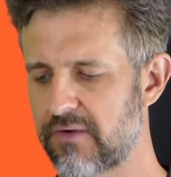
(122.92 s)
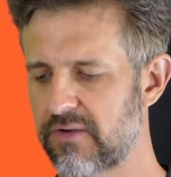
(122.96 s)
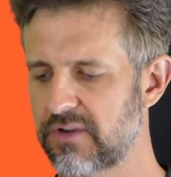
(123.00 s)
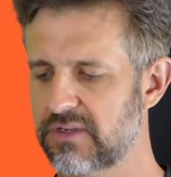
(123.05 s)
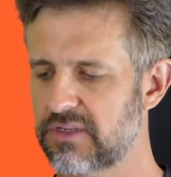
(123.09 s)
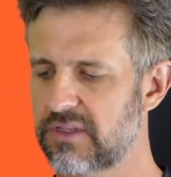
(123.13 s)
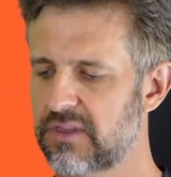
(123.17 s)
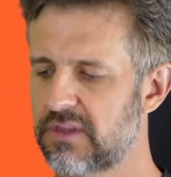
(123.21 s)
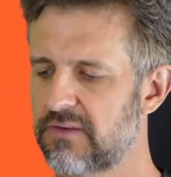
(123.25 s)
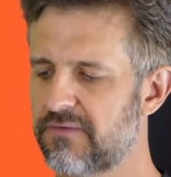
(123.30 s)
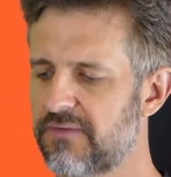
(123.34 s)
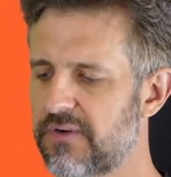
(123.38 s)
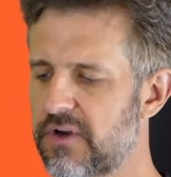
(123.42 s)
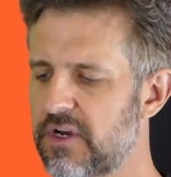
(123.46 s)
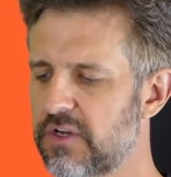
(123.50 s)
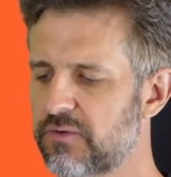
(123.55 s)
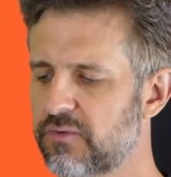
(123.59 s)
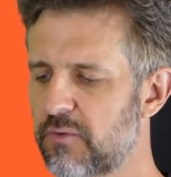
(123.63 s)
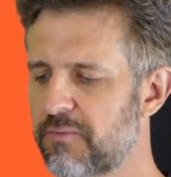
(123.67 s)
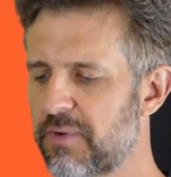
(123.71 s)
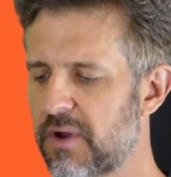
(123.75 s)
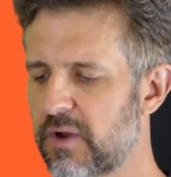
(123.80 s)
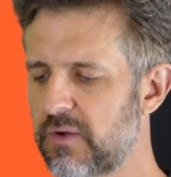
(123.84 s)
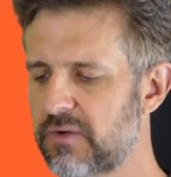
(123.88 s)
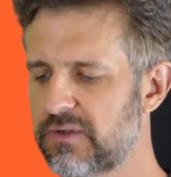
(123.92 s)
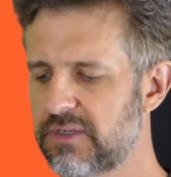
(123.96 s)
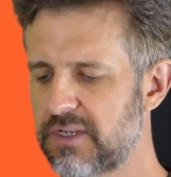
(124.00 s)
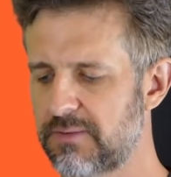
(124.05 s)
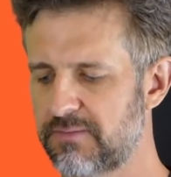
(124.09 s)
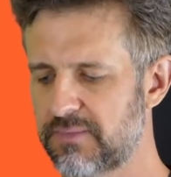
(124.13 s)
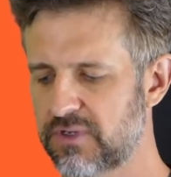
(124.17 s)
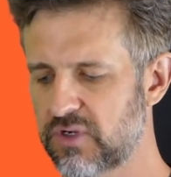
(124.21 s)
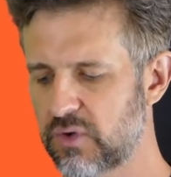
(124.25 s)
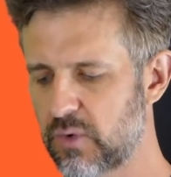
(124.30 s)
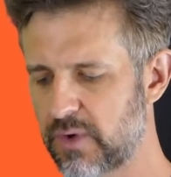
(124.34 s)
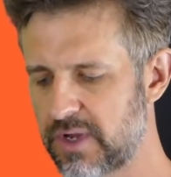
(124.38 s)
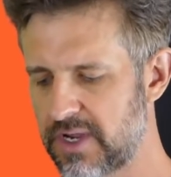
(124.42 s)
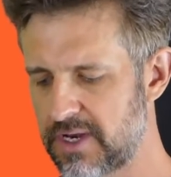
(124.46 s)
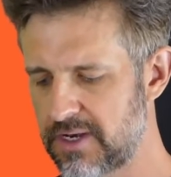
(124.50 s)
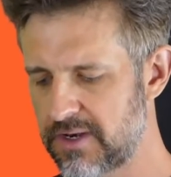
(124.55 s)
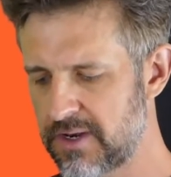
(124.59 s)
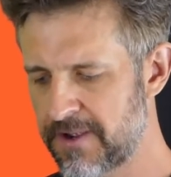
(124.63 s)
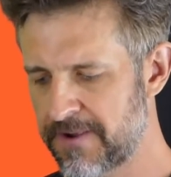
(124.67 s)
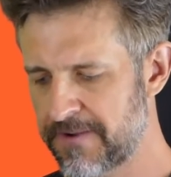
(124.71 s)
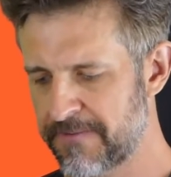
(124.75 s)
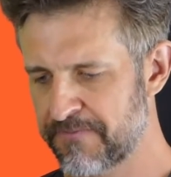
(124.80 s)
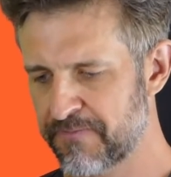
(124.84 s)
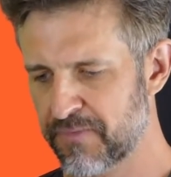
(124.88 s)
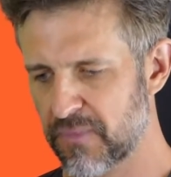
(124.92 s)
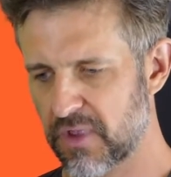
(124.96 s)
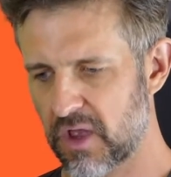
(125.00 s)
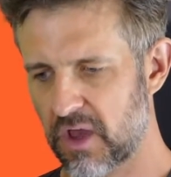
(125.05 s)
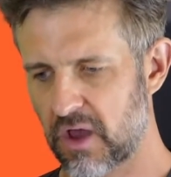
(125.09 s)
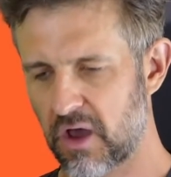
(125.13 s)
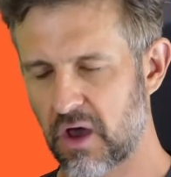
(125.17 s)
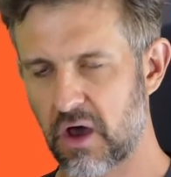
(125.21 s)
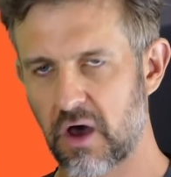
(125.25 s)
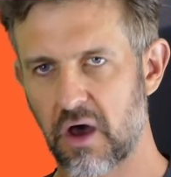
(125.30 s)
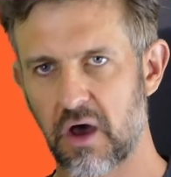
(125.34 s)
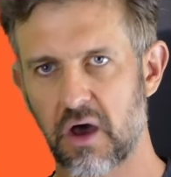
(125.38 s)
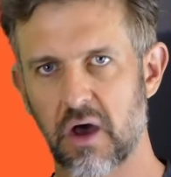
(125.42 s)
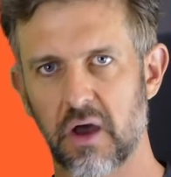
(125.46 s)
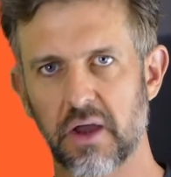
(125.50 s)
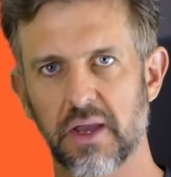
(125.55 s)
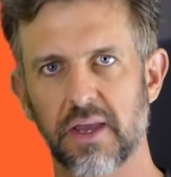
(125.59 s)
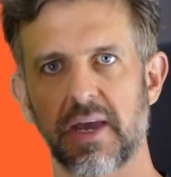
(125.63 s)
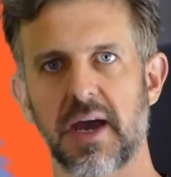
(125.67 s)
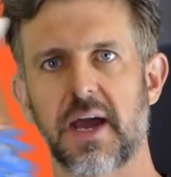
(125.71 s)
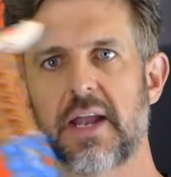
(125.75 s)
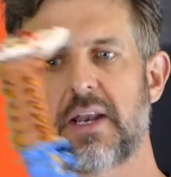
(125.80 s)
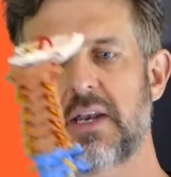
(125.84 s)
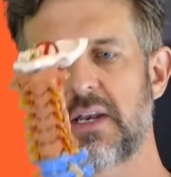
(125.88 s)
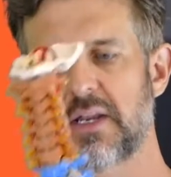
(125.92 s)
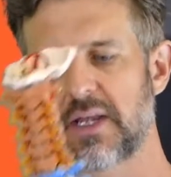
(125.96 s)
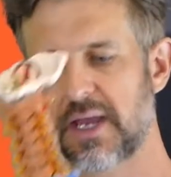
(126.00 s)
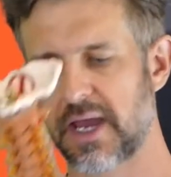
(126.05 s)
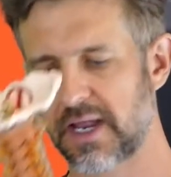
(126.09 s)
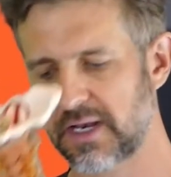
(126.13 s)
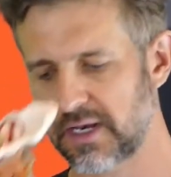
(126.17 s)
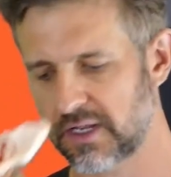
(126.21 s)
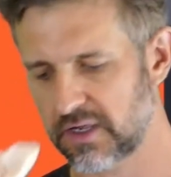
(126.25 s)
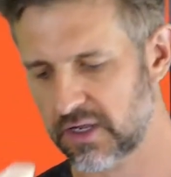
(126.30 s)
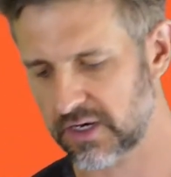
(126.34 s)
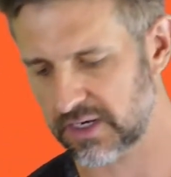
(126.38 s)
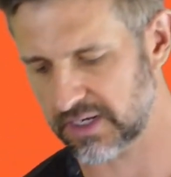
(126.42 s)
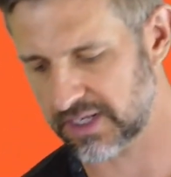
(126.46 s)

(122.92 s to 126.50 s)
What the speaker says: is the vertebral bones in between can kind of